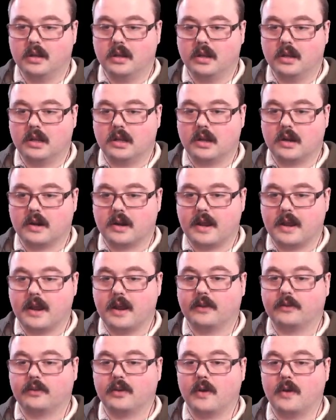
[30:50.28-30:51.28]
Okay,
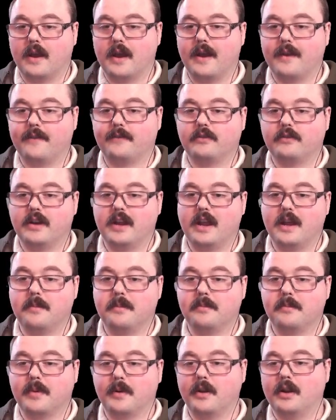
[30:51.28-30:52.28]
so every
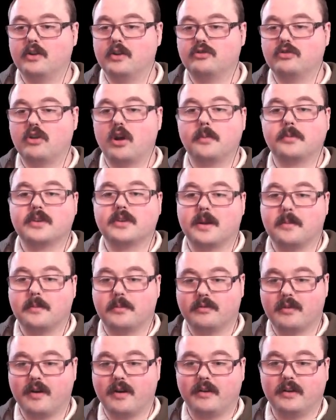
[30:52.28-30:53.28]
imp I'm going to drop
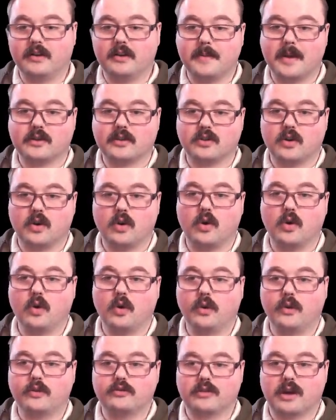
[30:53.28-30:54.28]
temporarily to make sure all
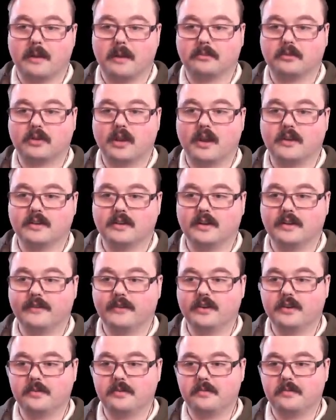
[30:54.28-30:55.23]
the traps get delivered.